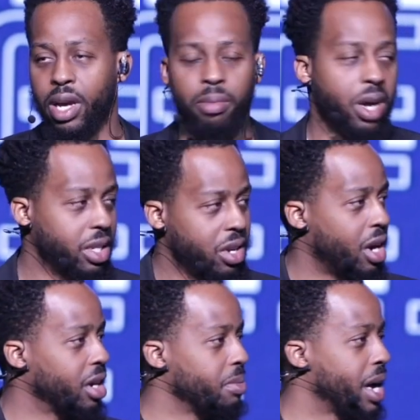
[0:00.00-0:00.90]
I'm not
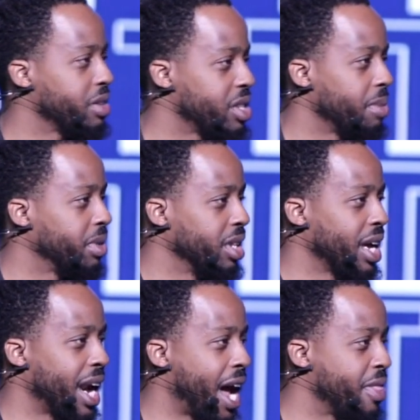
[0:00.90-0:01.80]
talking about something
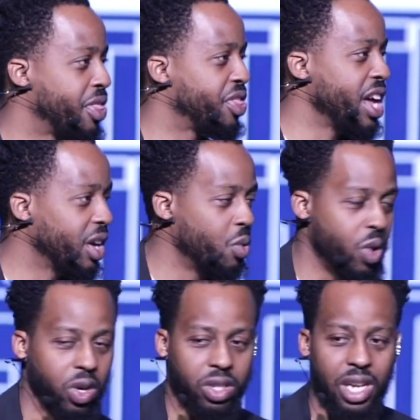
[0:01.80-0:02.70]
that I think
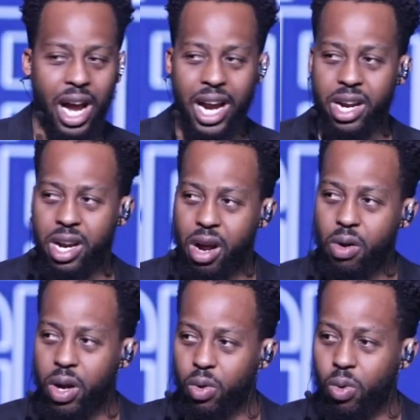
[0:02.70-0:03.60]
works, I
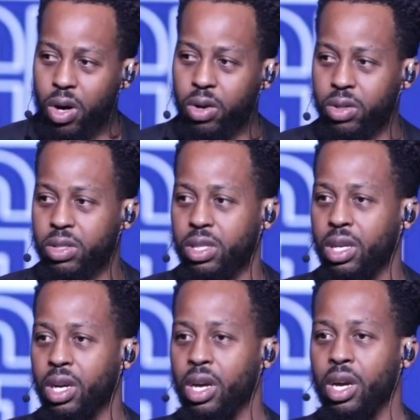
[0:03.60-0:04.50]
know it works.
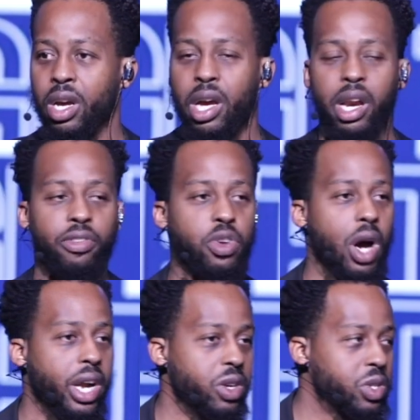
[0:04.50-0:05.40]
And if
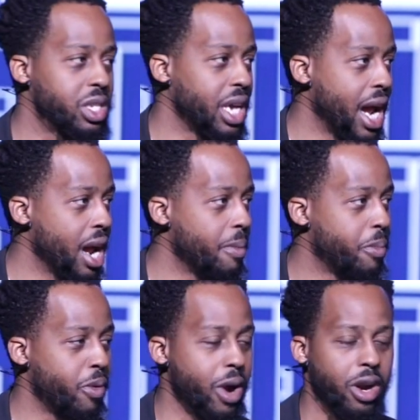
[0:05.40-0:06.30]
you understand
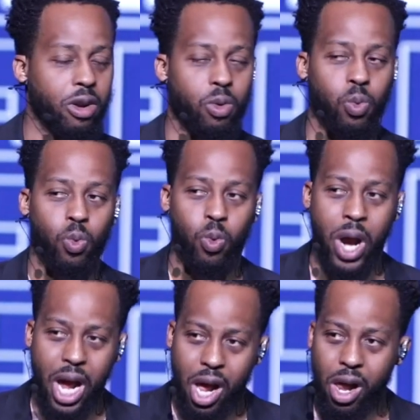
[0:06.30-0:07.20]
prayer
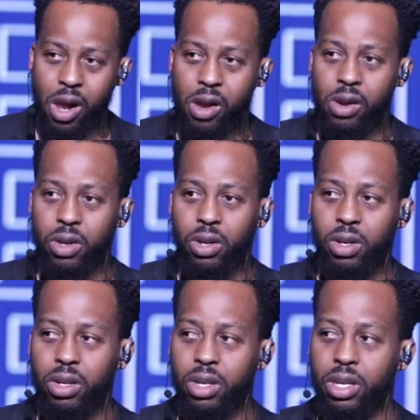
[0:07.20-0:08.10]
well,
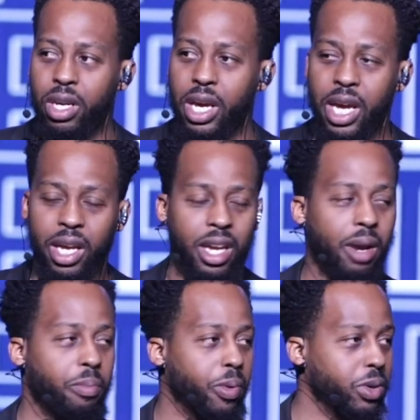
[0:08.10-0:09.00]
it
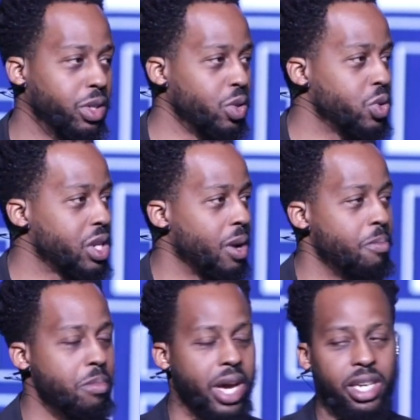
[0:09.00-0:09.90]
can produce
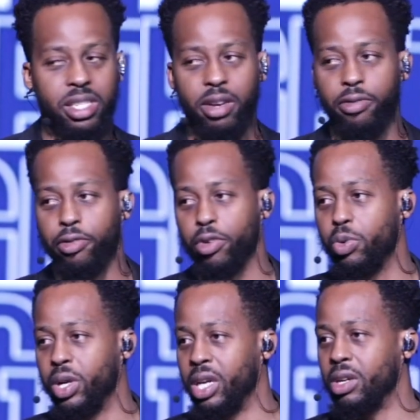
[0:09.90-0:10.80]
amazing
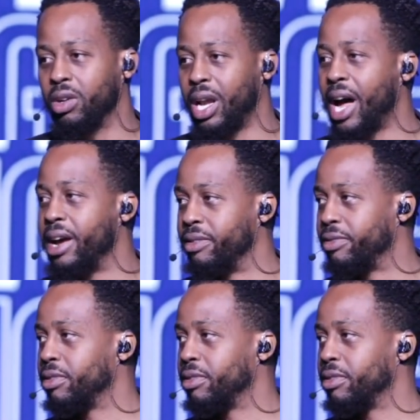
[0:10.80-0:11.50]
fruit in your life.